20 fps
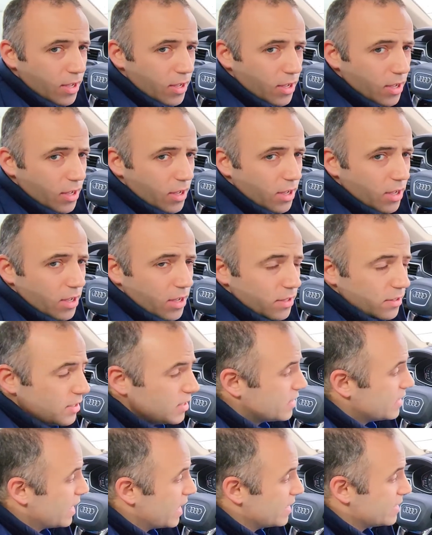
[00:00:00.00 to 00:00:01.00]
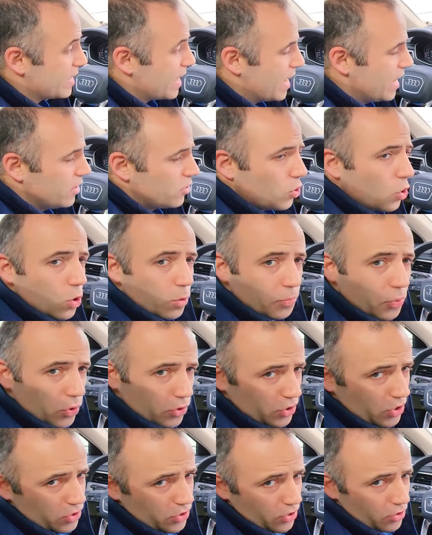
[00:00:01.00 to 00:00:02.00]
This has 8-core
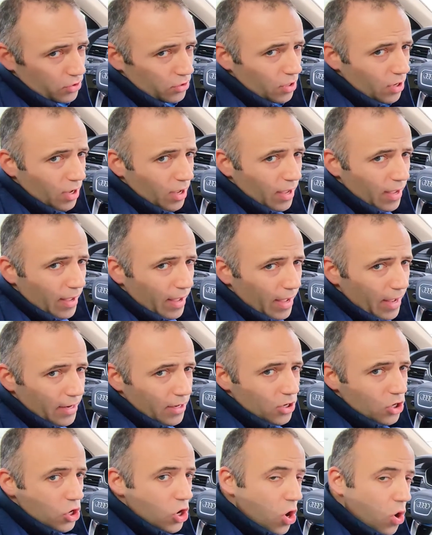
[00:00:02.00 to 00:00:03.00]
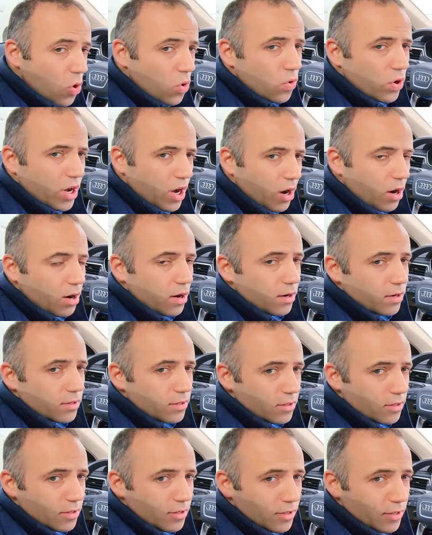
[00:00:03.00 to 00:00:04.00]
processor, and no
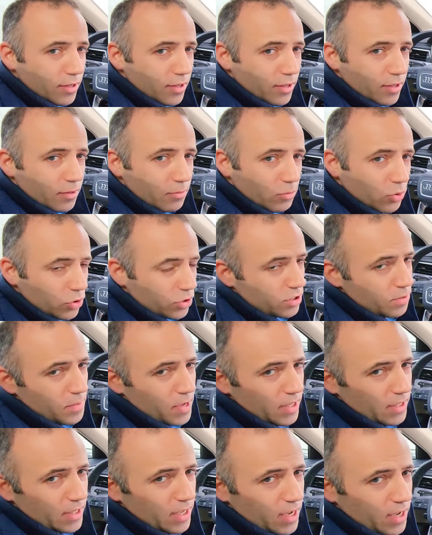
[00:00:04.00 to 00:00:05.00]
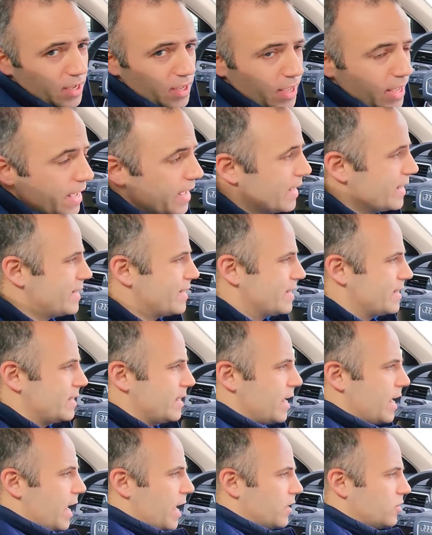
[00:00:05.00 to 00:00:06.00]
car Multimedia has
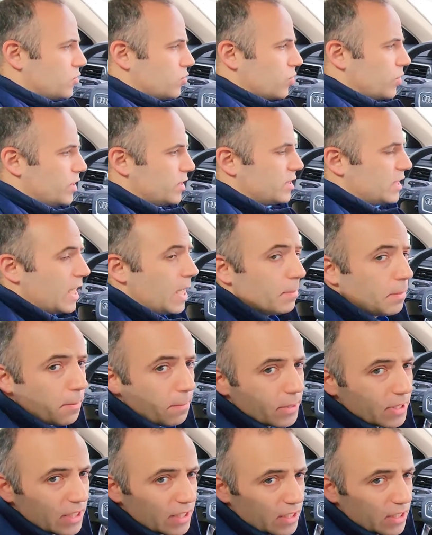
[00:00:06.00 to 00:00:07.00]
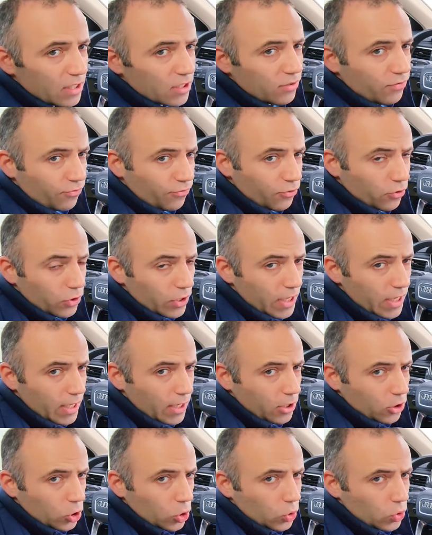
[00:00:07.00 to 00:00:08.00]
the Android capabilities fully
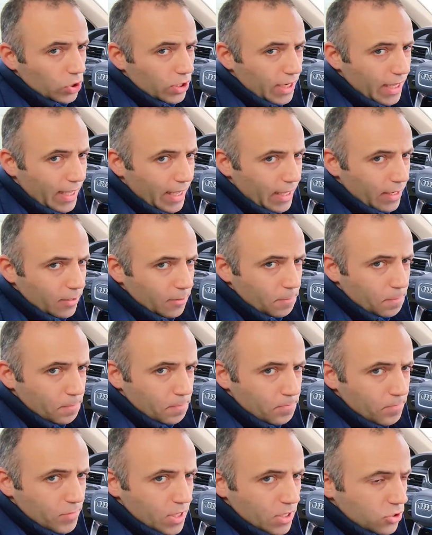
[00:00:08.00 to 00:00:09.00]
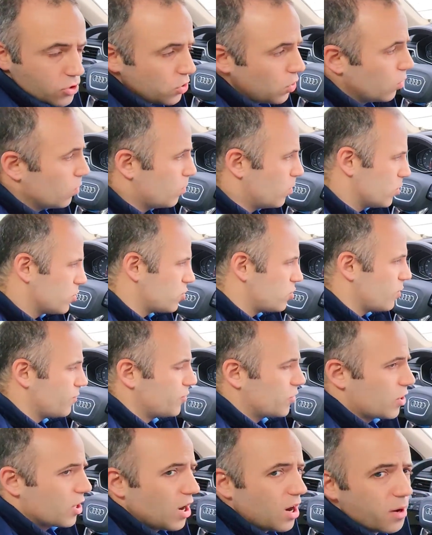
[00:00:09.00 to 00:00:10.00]
included in. So most of
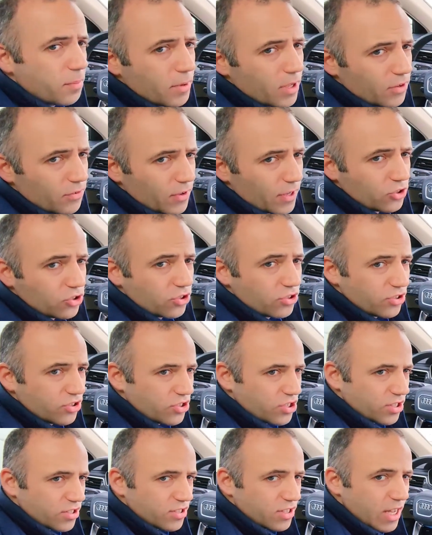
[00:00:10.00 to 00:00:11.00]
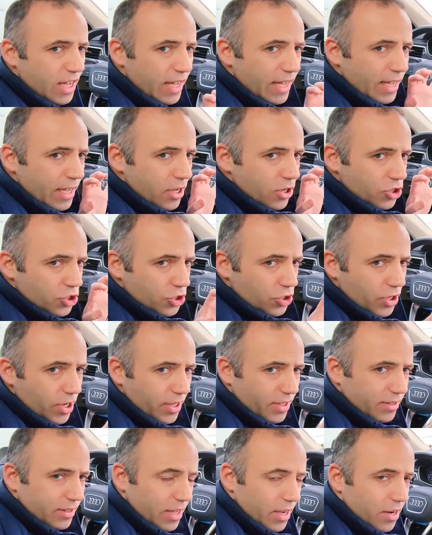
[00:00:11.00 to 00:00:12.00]
the car manufacturers just
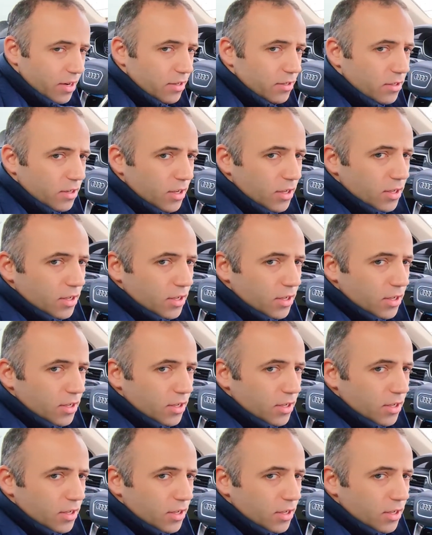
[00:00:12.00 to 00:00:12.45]
shrink their